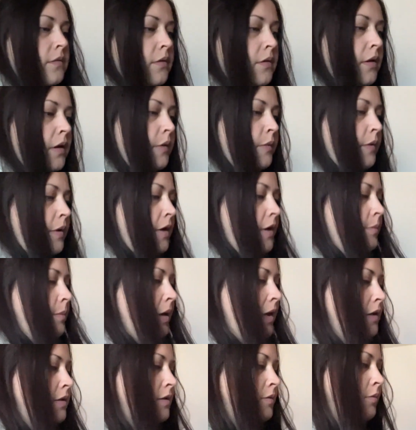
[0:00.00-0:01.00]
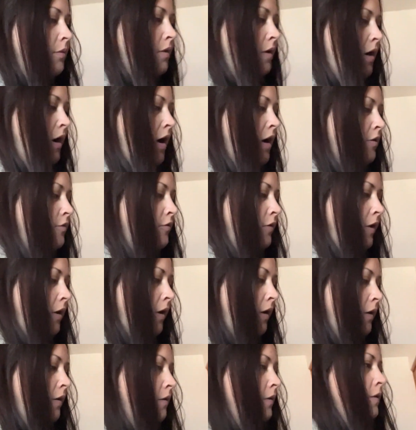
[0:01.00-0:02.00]
I want to make some
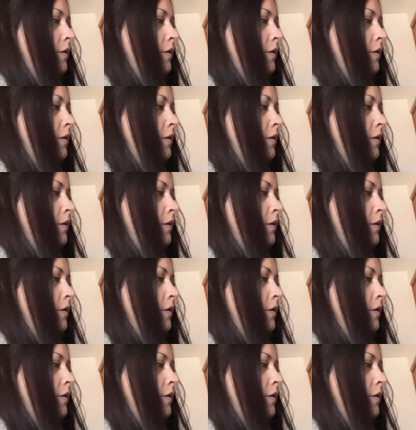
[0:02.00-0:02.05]
coffee.